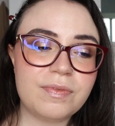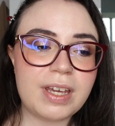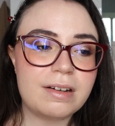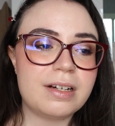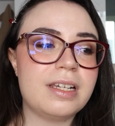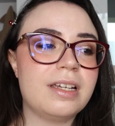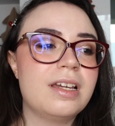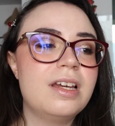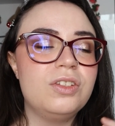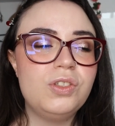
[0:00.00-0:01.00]
very
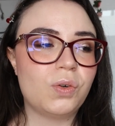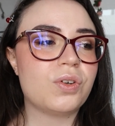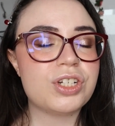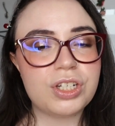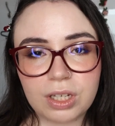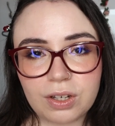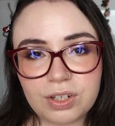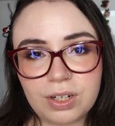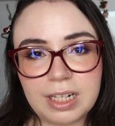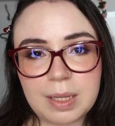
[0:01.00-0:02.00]
nourishing
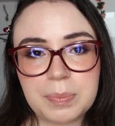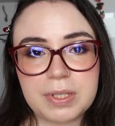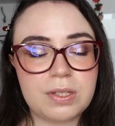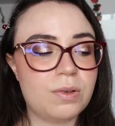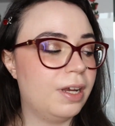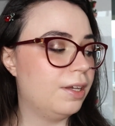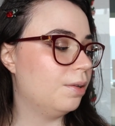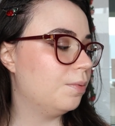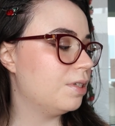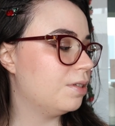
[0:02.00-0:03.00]
on your lips, so I
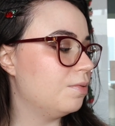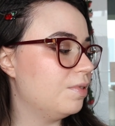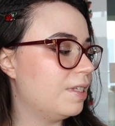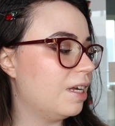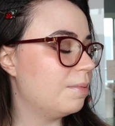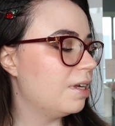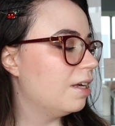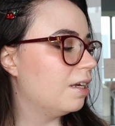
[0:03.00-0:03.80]
always use them.